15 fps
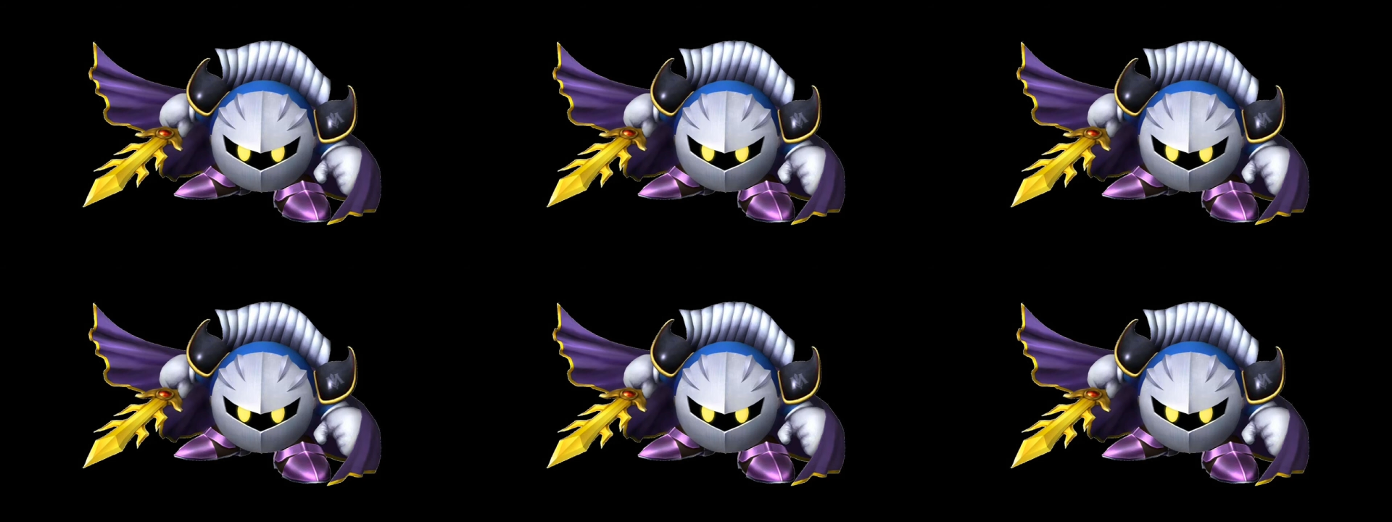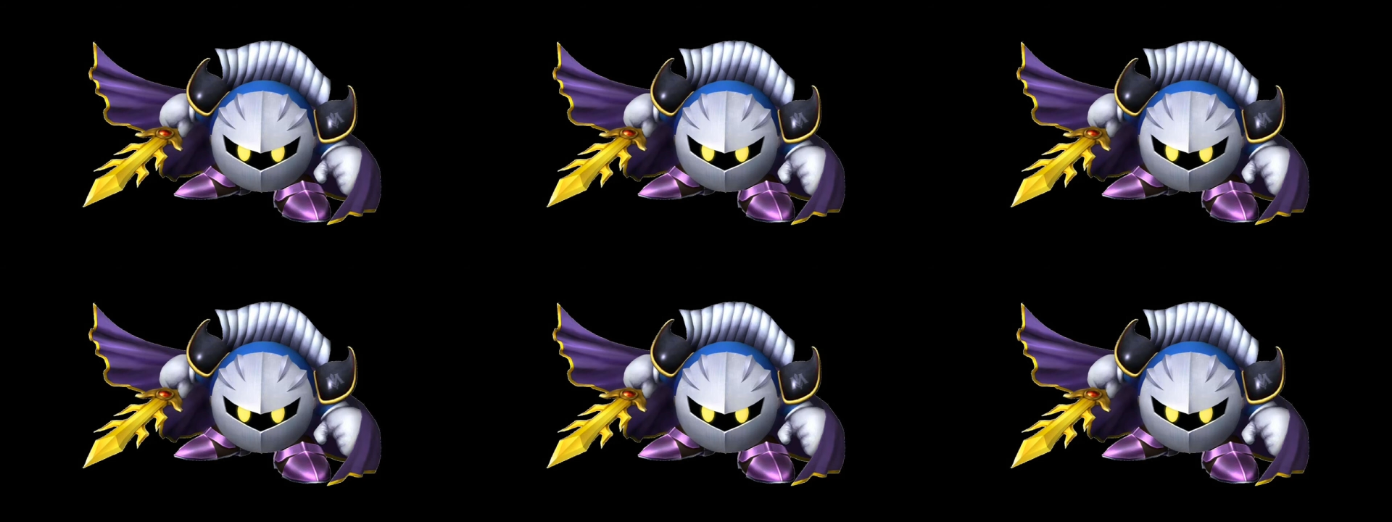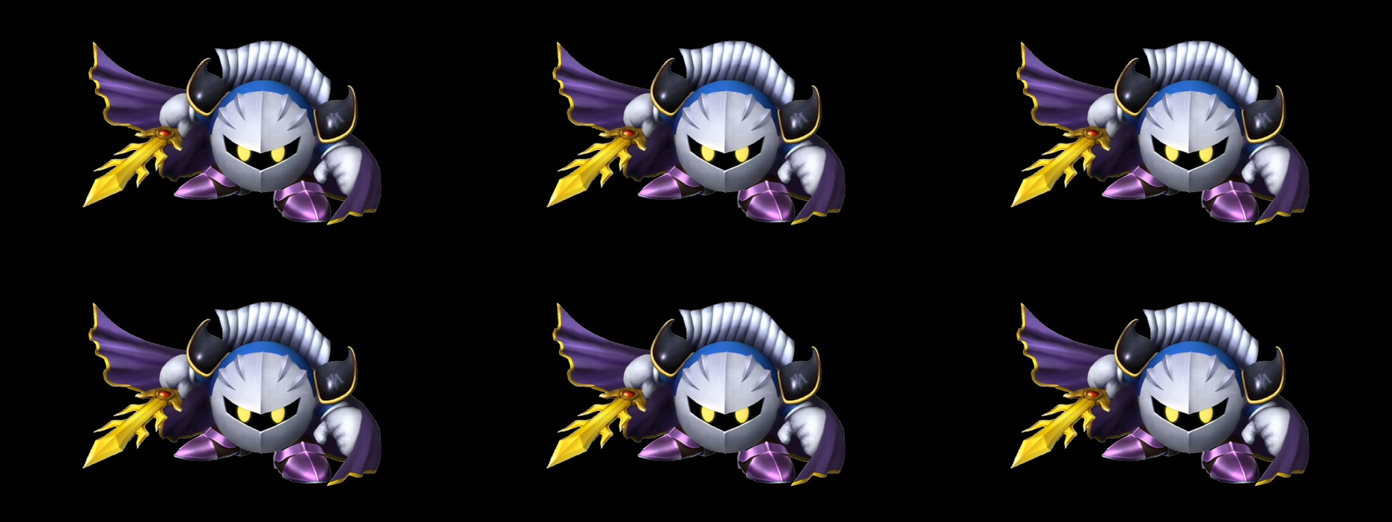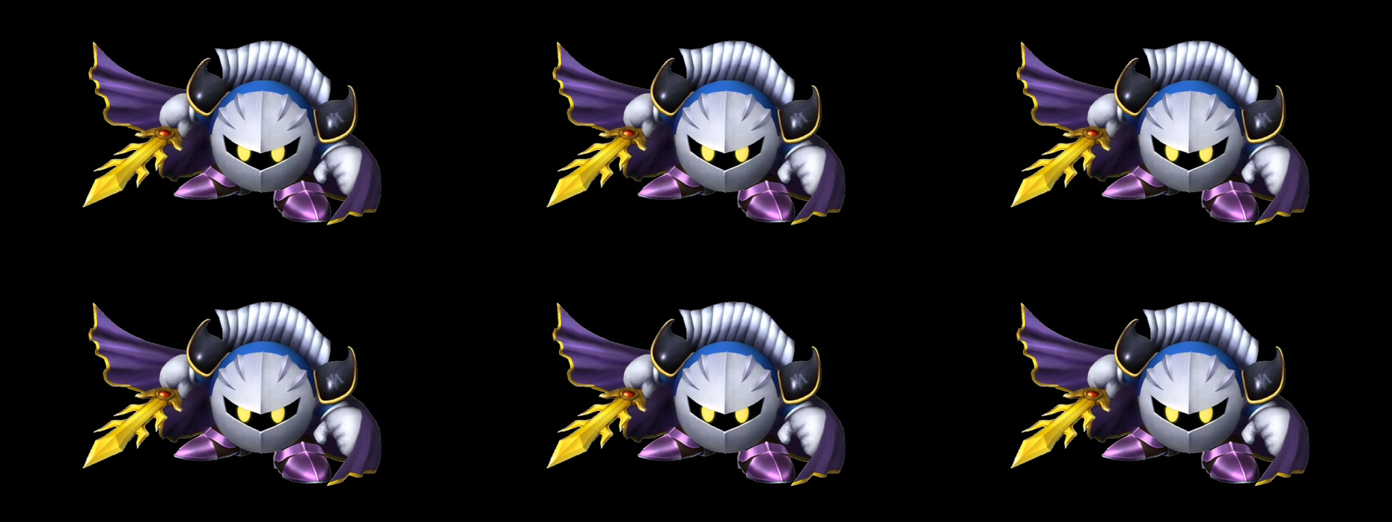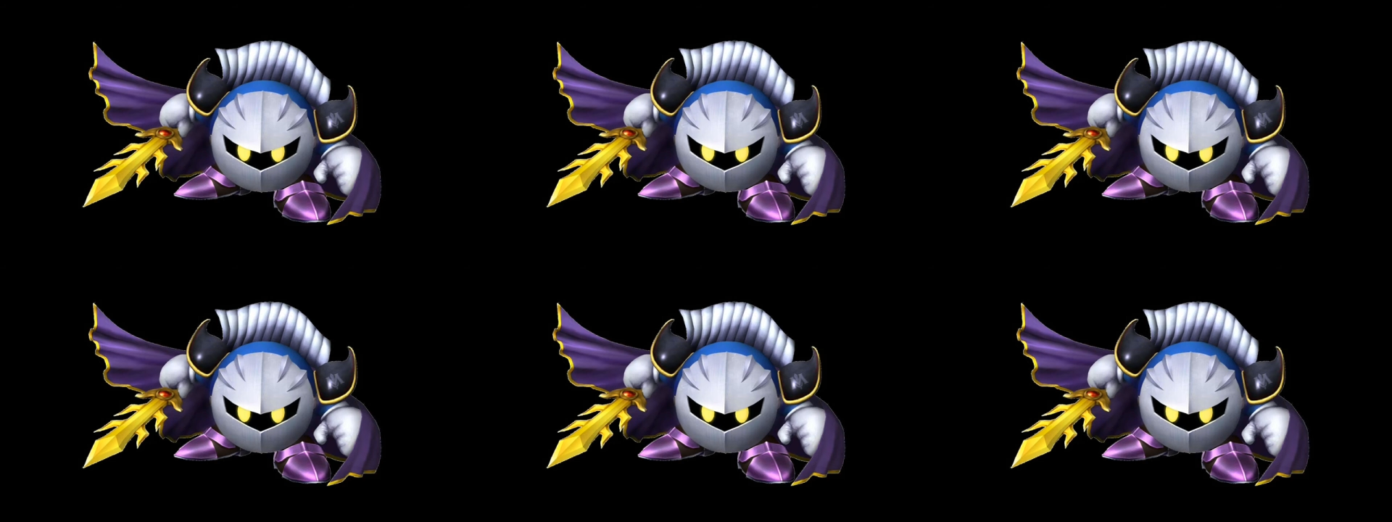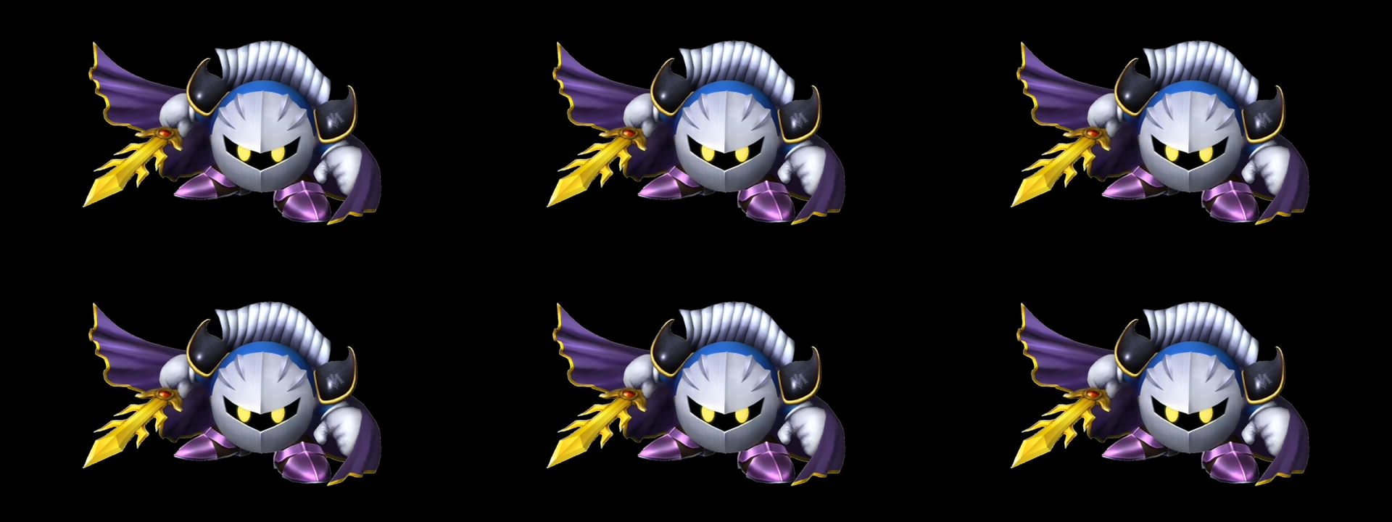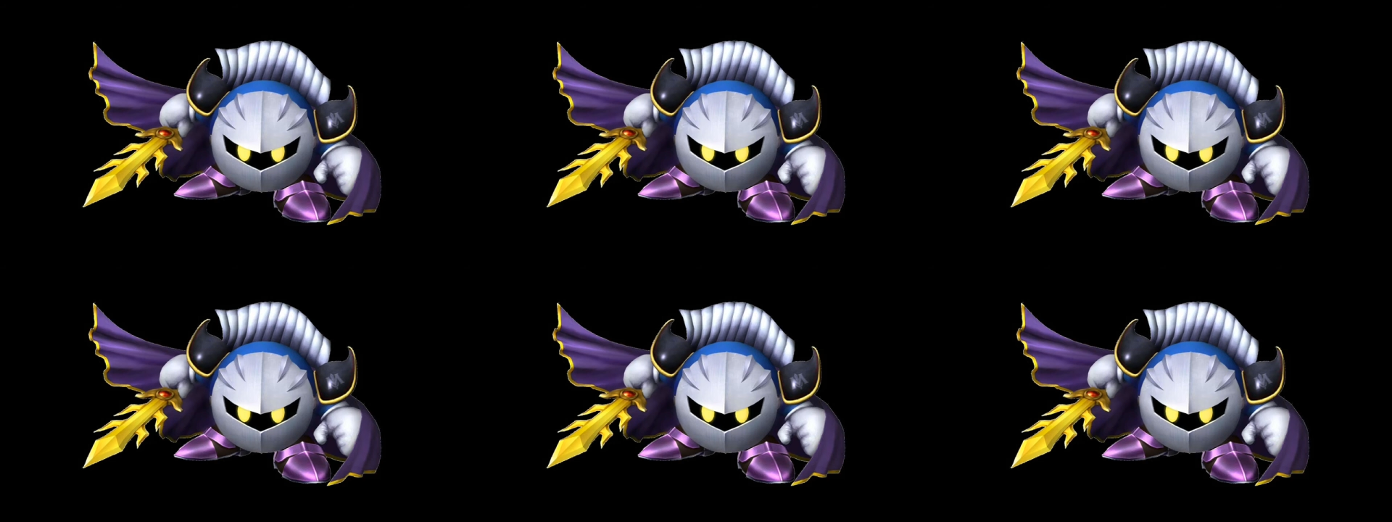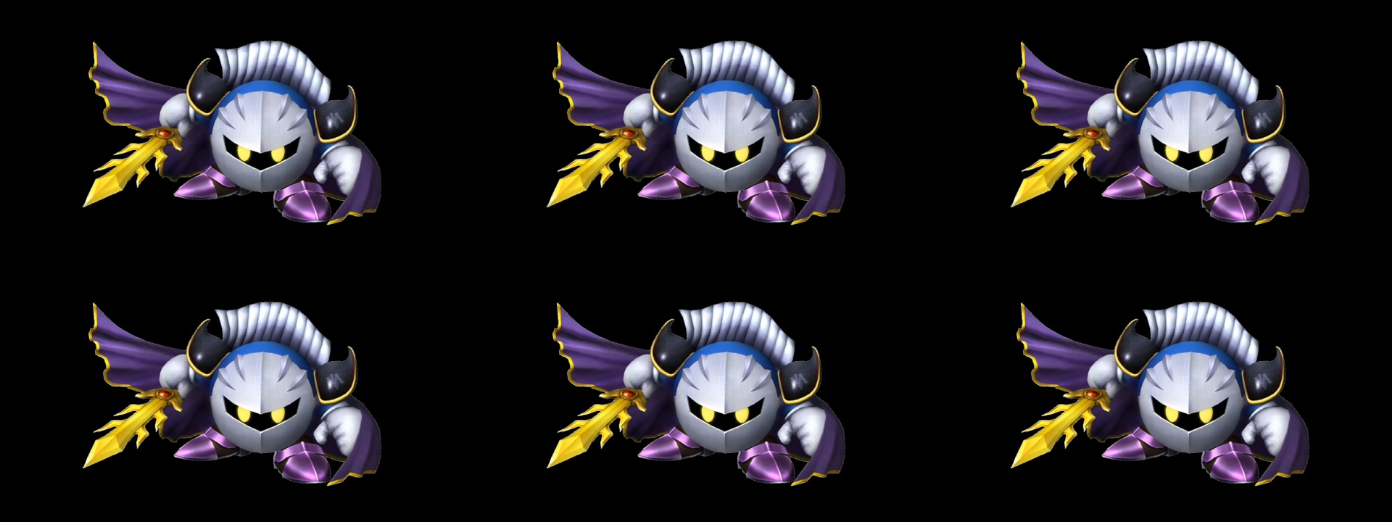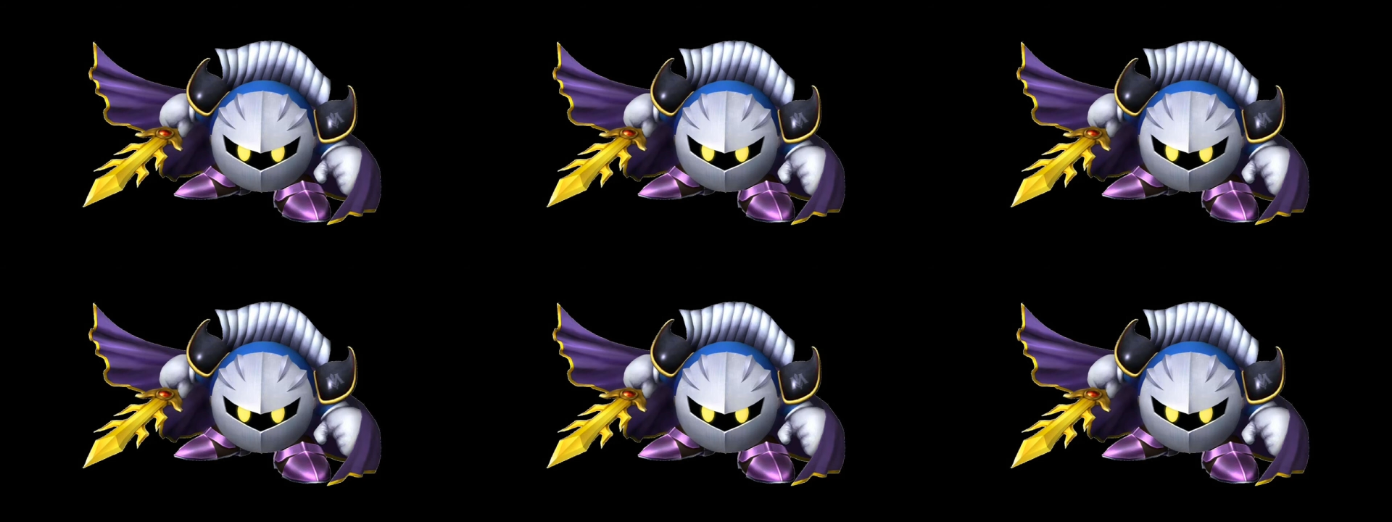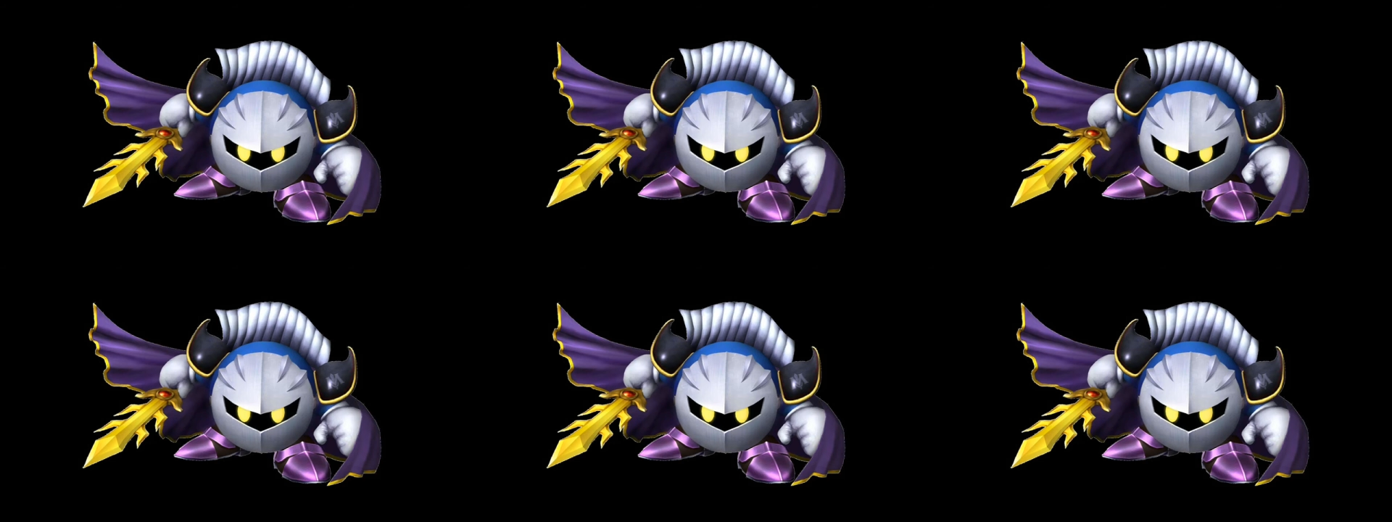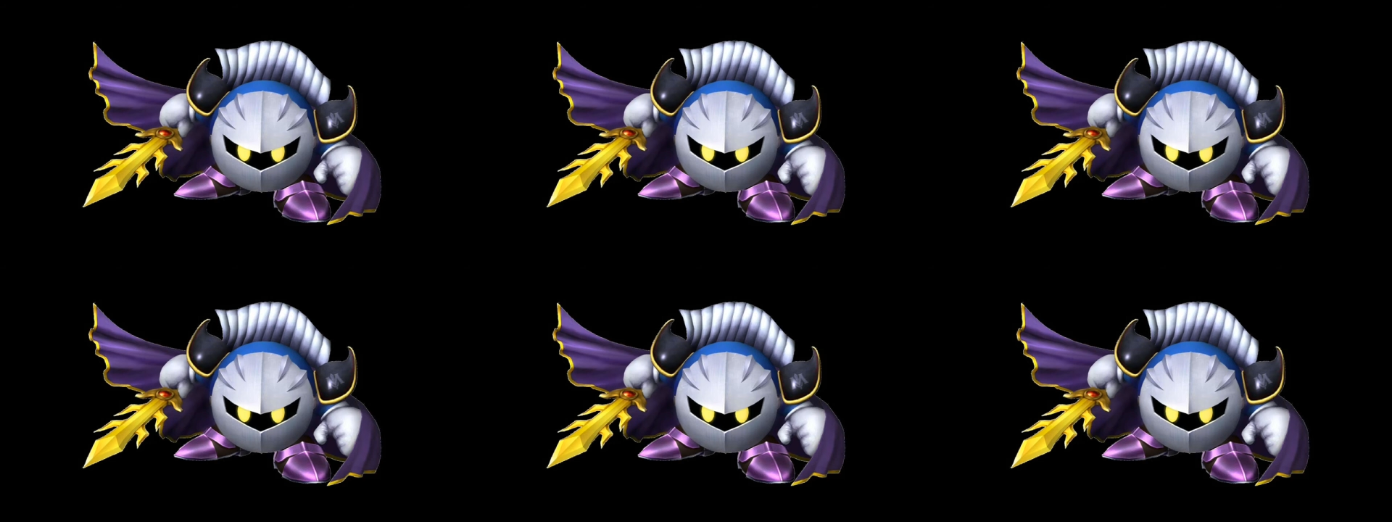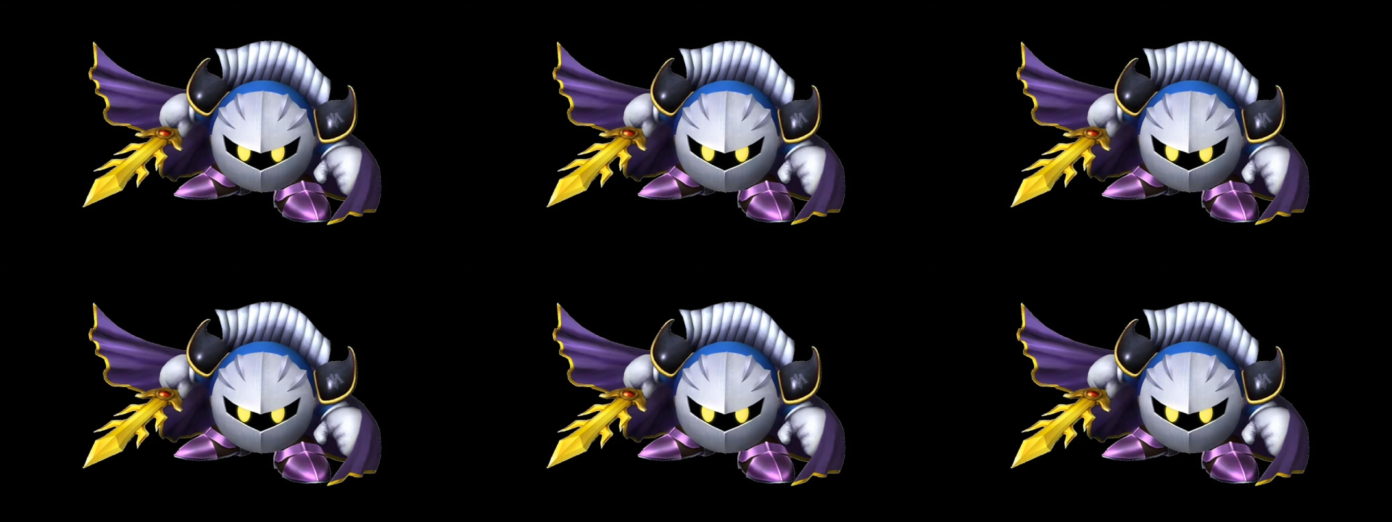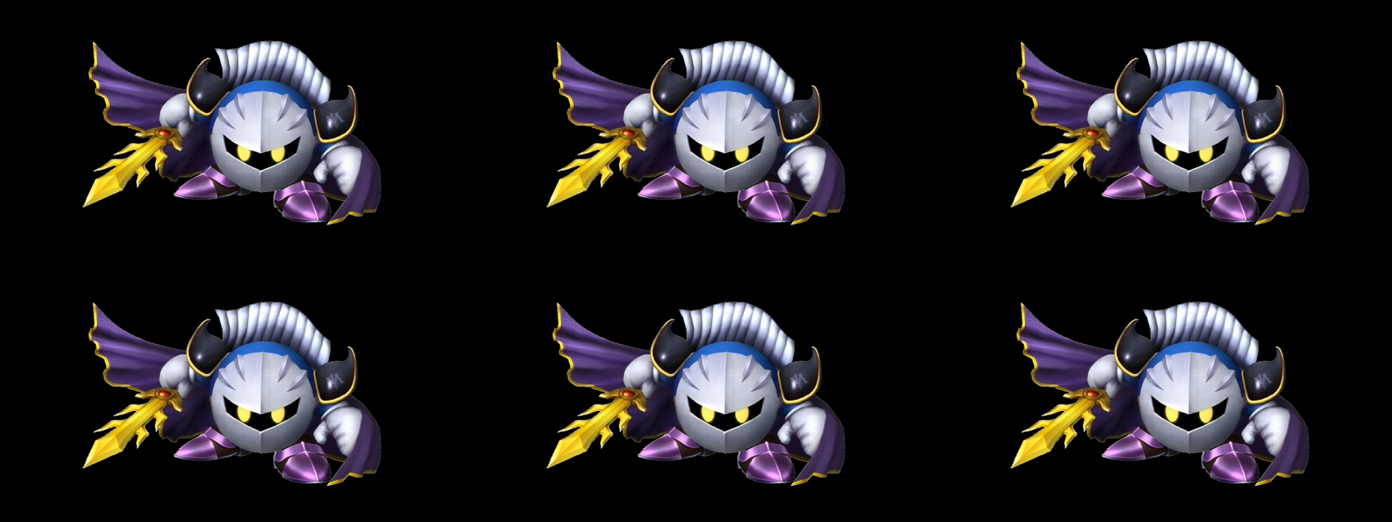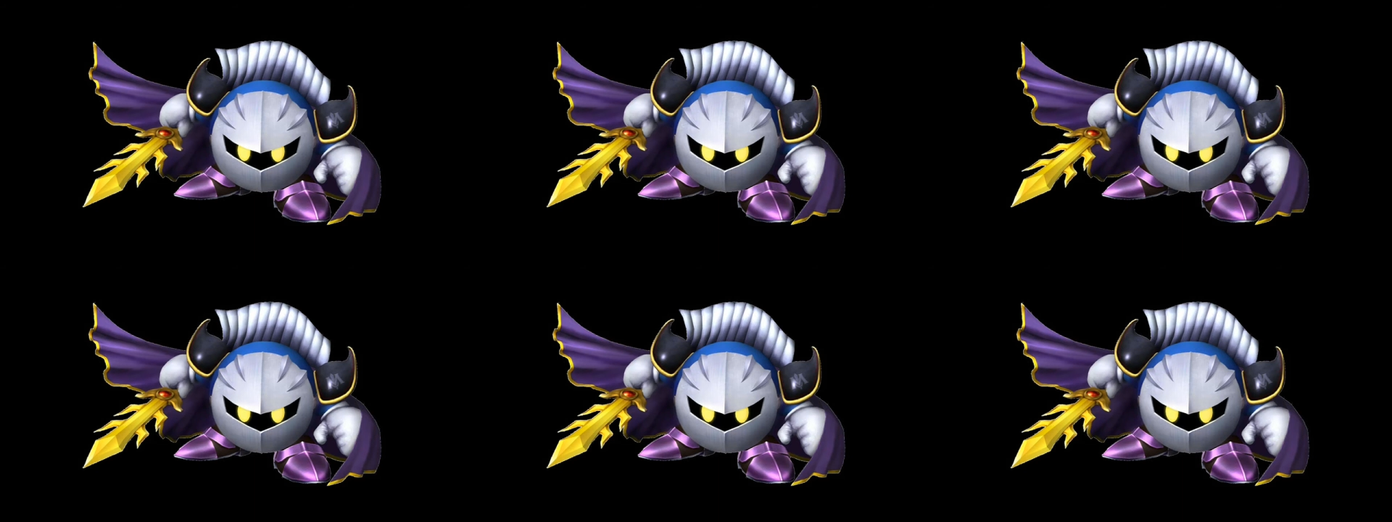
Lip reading: No face is visible, so there are no lips to read.